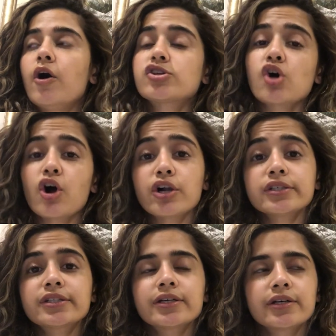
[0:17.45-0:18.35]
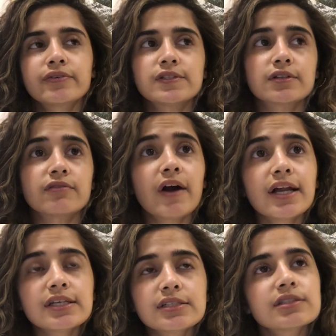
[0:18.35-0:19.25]
assault, physical
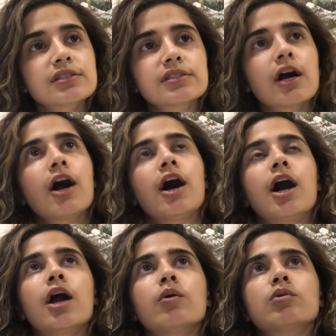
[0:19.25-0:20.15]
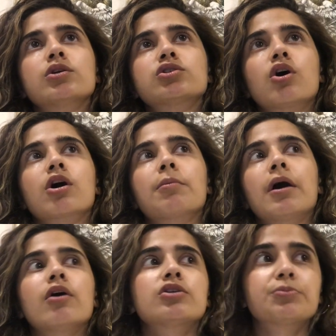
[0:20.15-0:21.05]
violence, I will talk
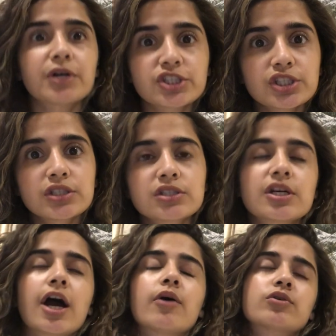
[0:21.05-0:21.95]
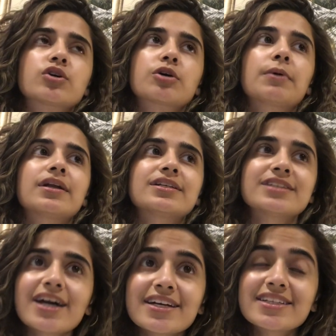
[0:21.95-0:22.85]
about depression, I will talk about
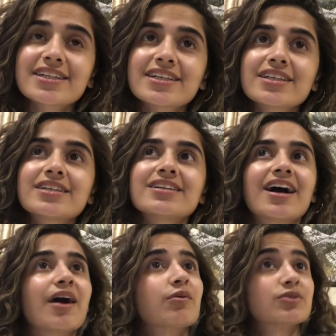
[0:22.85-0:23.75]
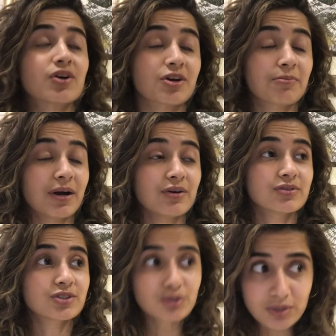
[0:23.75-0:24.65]
anxiety, I will talk
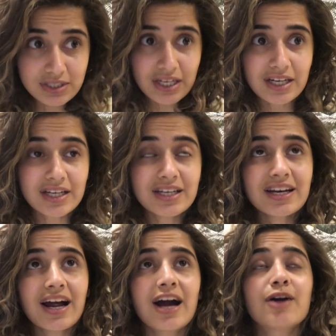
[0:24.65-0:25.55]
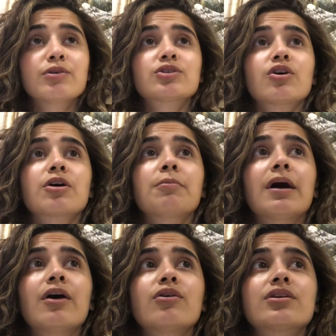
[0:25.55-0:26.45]
about suicide, I will talk
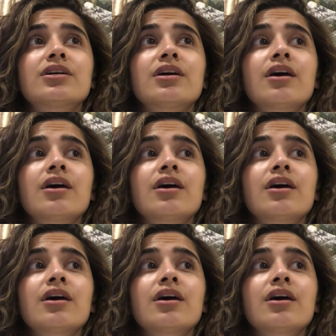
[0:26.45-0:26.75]
about